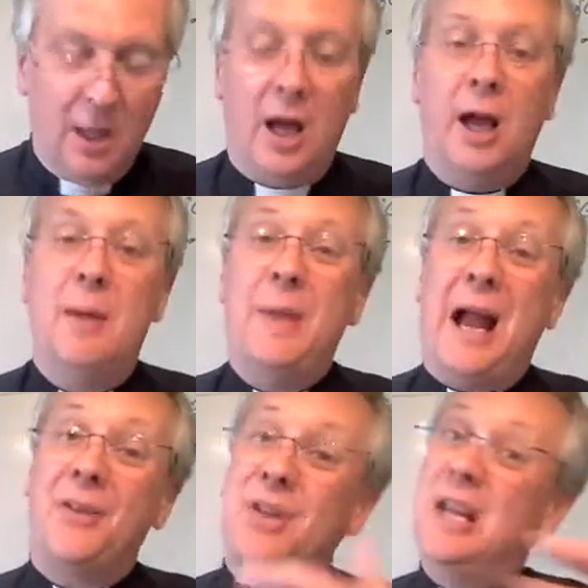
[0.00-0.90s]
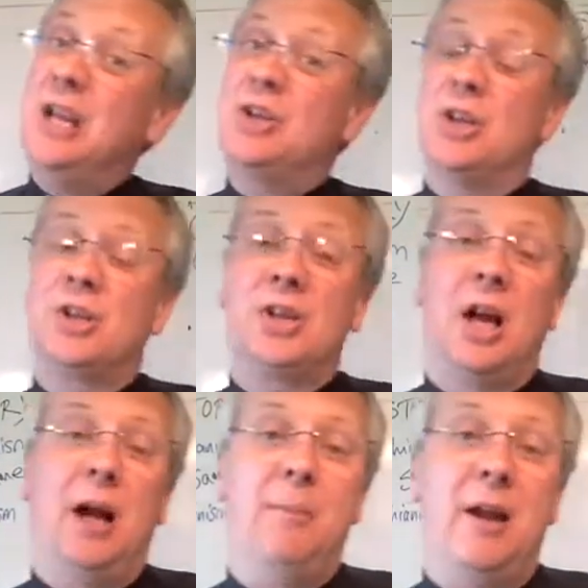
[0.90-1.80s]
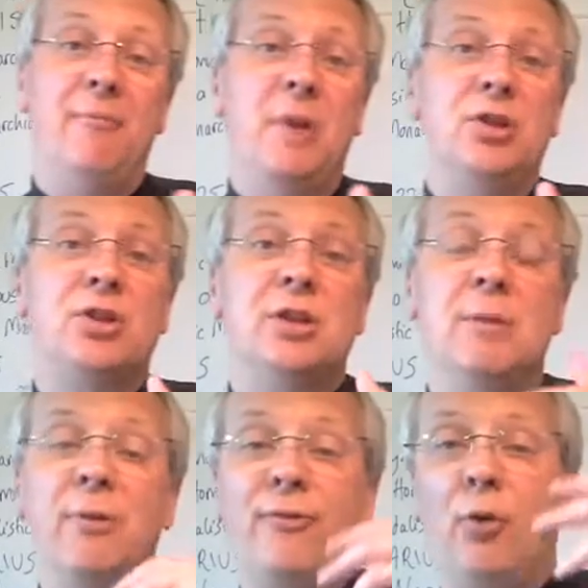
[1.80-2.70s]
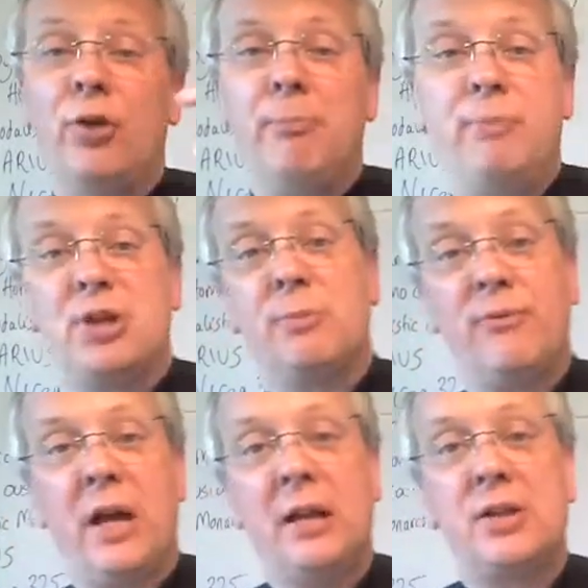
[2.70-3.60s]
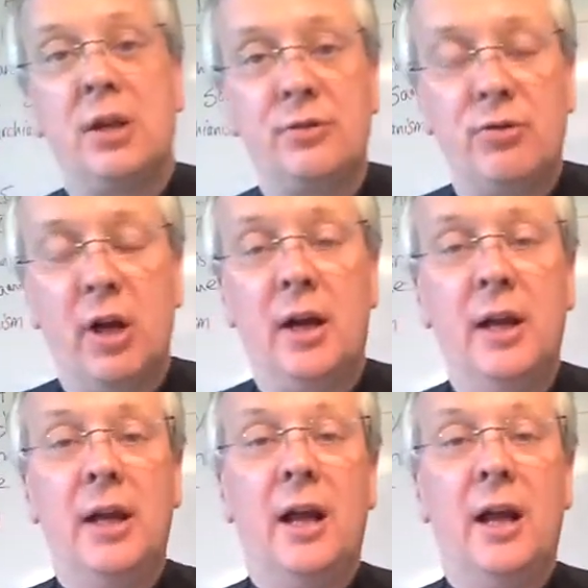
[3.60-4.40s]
Athanasius, I may have mentioned him before, the Bishop of Alexandria.